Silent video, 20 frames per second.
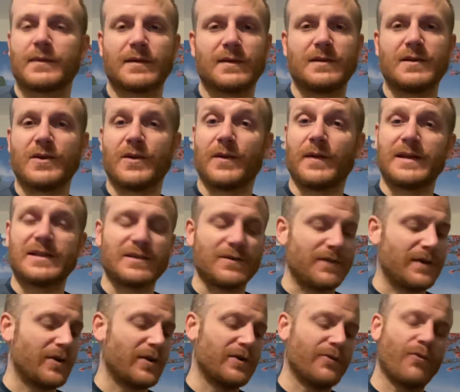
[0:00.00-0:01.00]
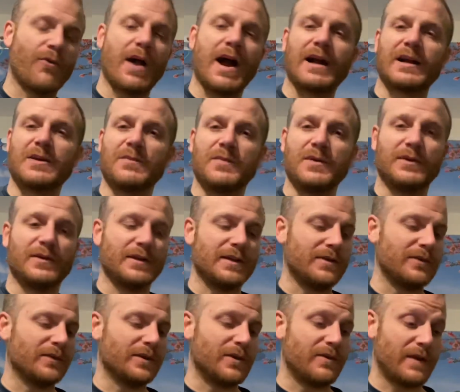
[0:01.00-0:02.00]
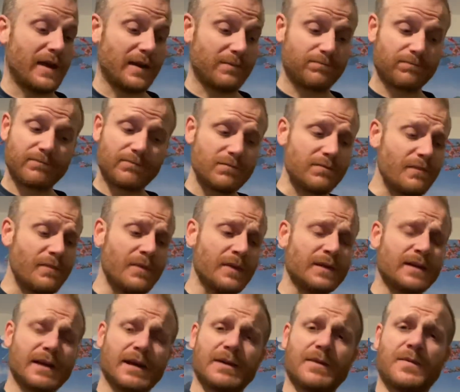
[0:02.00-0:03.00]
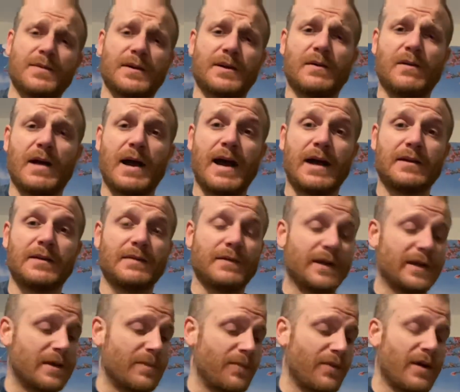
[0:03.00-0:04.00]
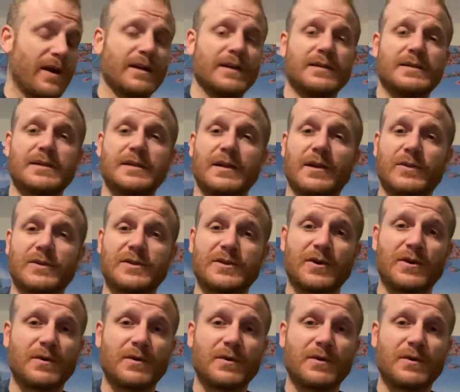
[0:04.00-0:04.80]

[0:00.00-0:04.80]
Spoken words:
You know, that's a very rockabilly. You'll hear that kind of thing a lot in like a Brian Seltzer.